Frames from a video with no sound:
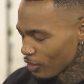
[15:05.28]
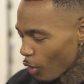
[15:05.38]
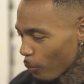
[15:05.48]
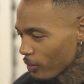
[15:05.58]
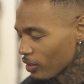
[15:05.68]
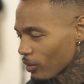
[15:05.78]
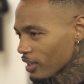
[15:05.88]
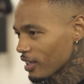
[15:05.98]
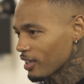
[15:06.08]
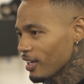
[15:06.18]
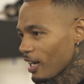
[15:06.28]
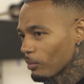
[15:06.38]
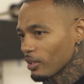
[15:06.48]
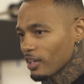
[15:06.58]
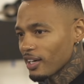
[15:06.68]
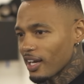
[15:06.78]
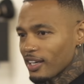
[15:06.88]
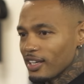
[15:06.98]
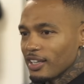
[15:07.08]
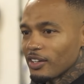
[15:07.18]
Open the door again and I'm looking at it.
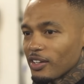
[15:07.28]
There